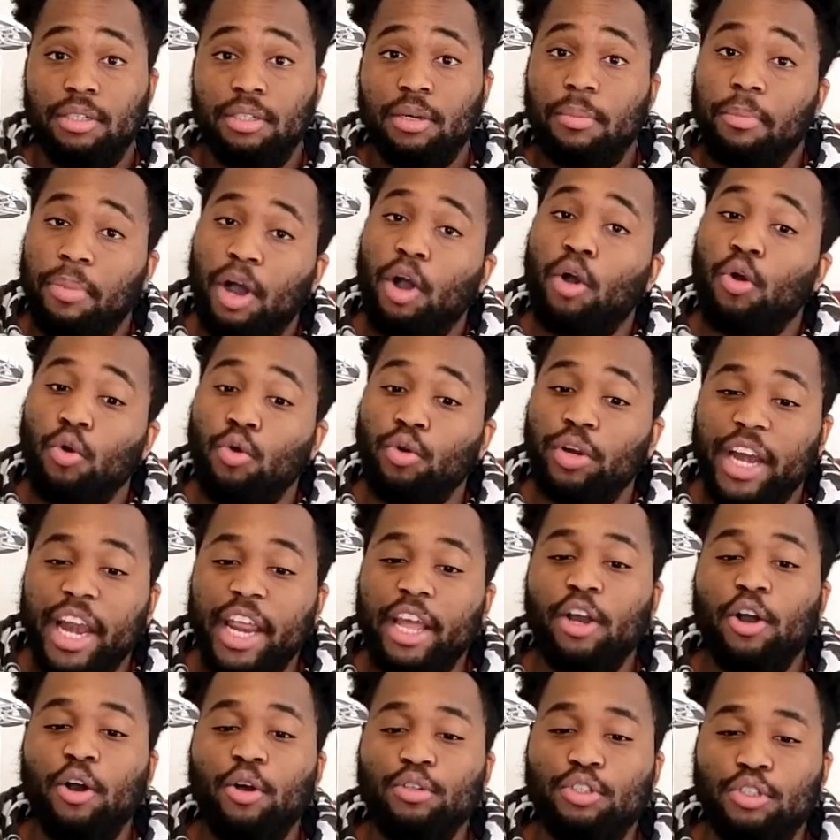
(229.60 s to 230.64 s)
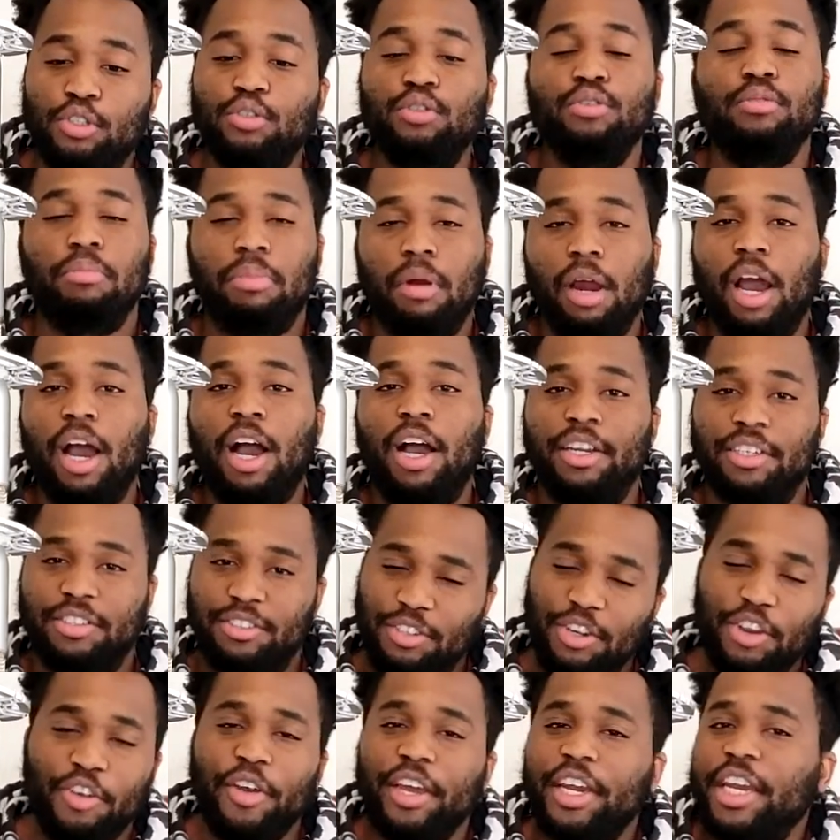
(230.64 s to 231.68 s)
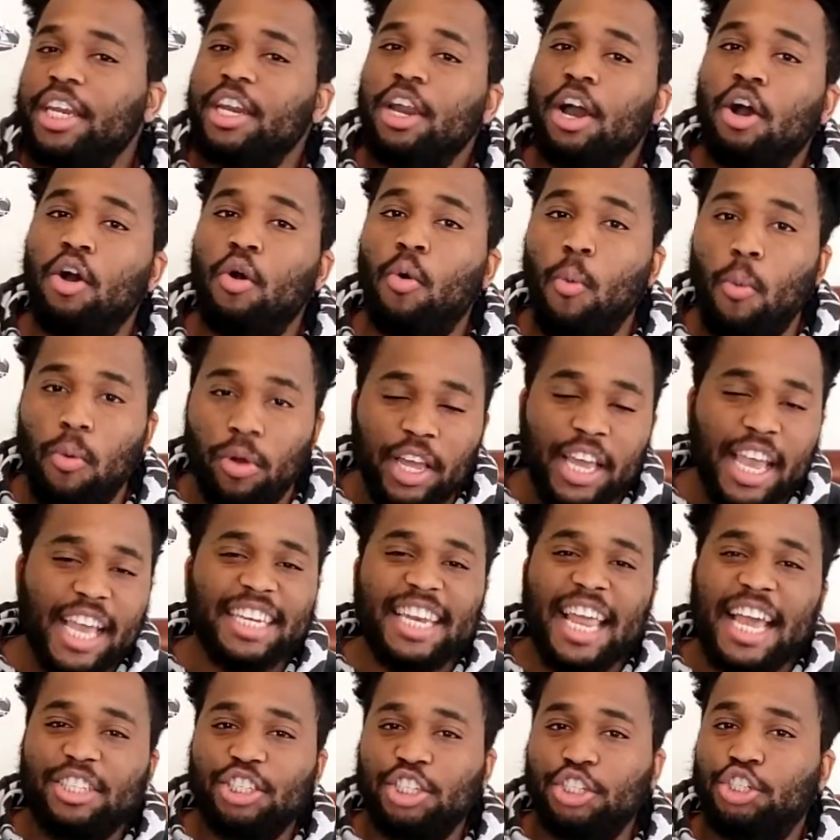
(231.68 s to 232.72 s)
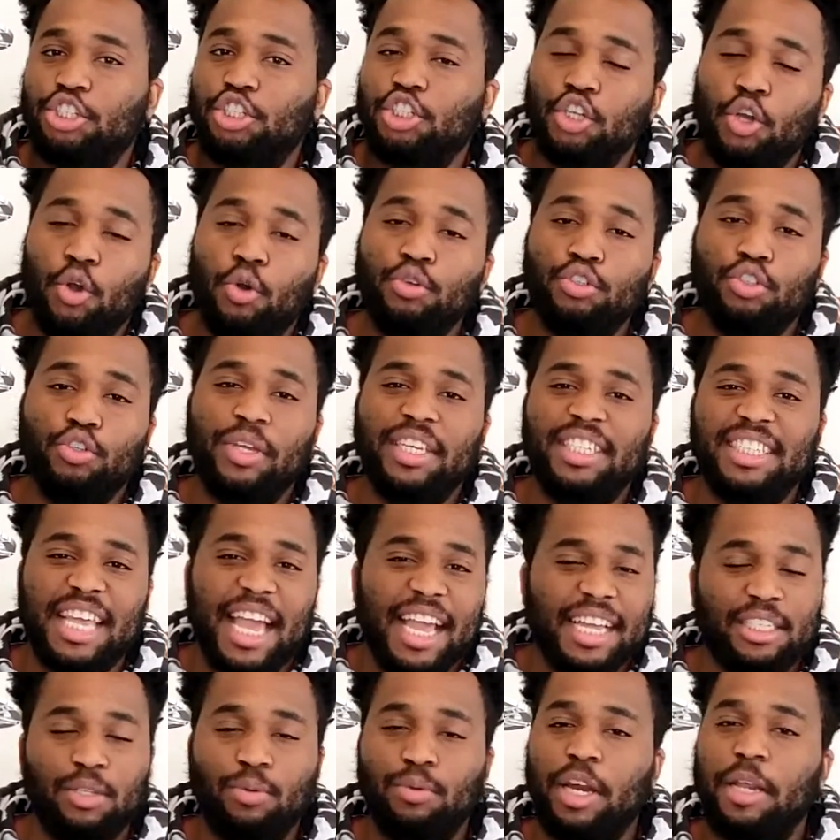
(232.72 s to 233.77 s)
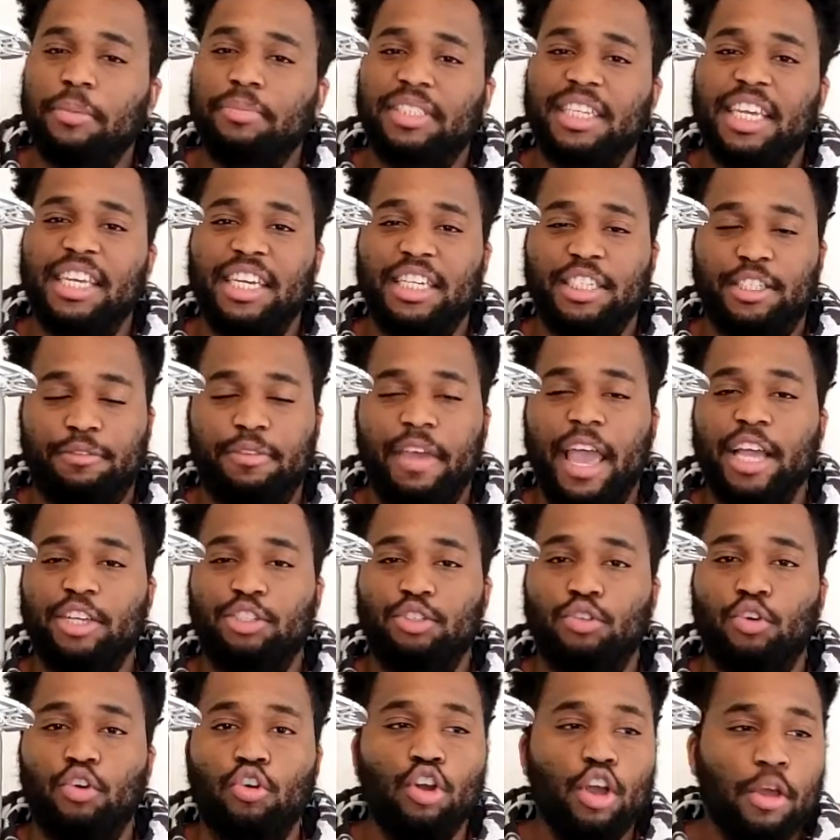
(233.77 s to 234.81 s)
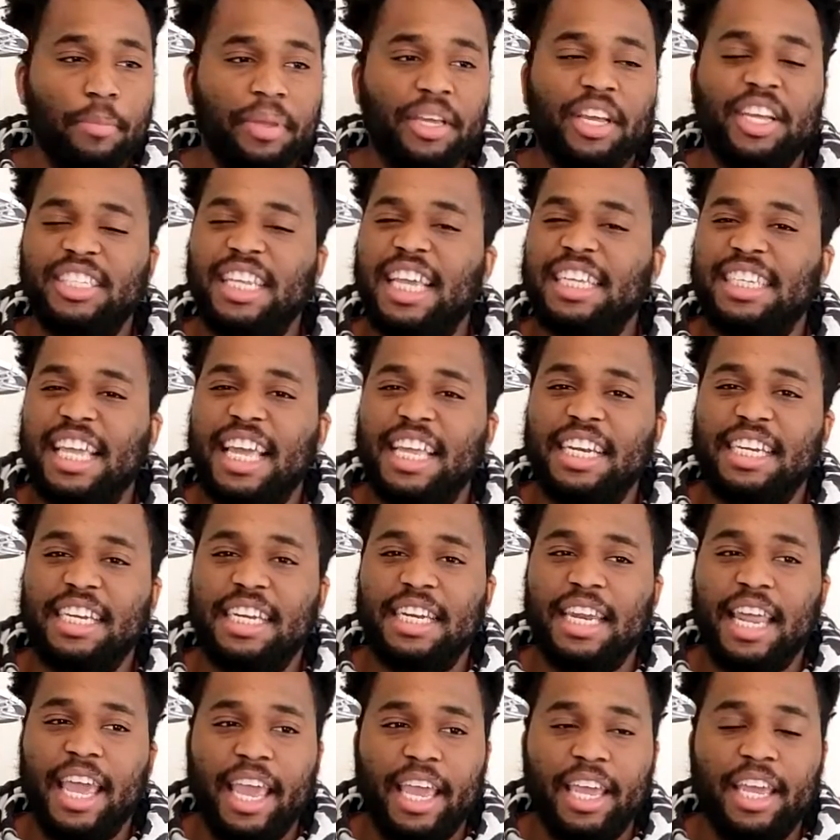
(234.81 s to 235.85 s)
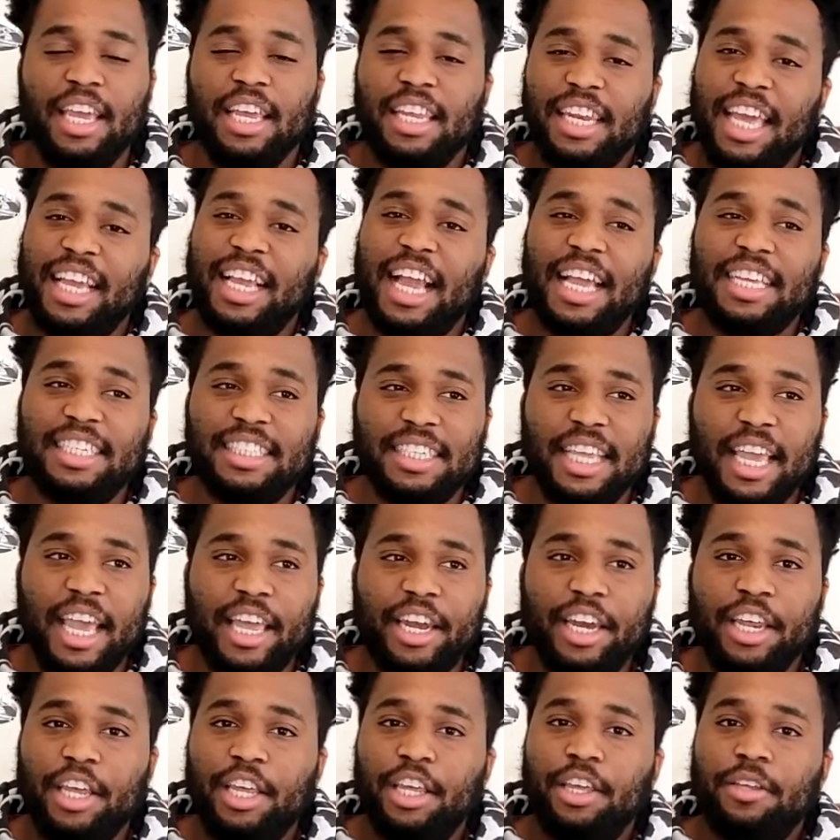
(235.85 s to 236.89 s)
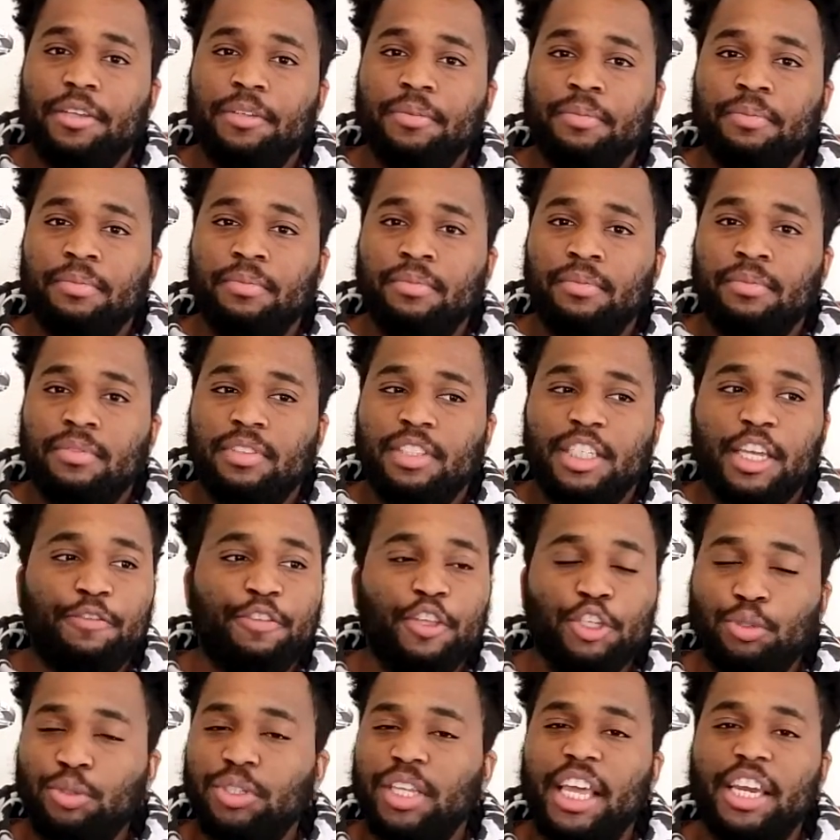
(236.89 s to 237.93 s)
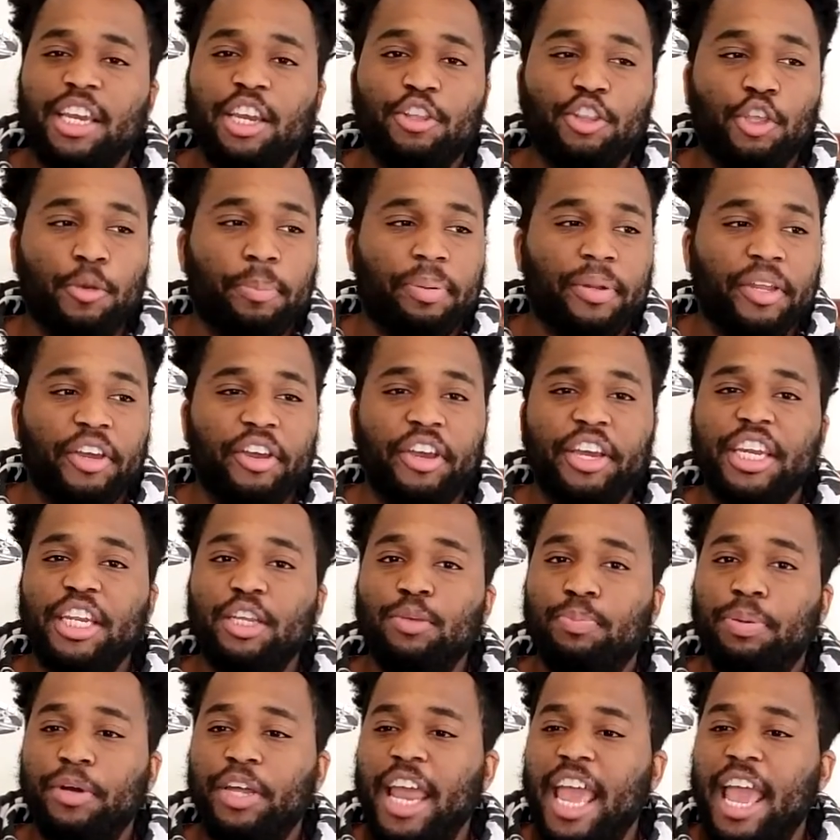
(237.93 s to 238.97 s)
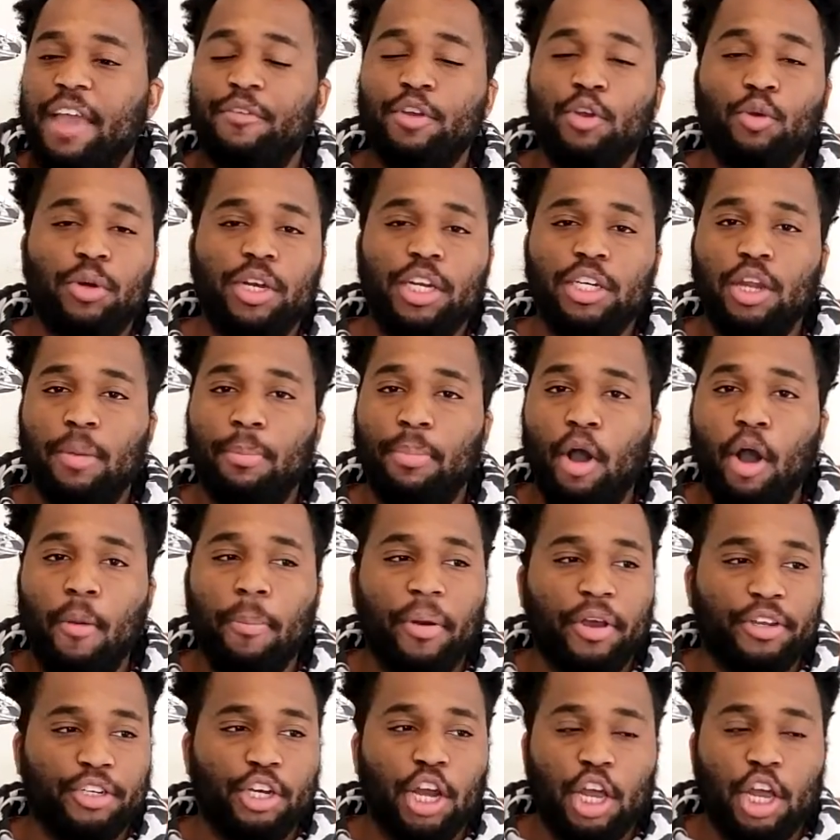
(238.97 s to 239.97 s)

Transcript: But who do they go to? Bron. You already know. And that just shows you exactly what I'm saying is factual, because at the end of the day, like I said, if this was any other player and you put everyone in the ballpark, they're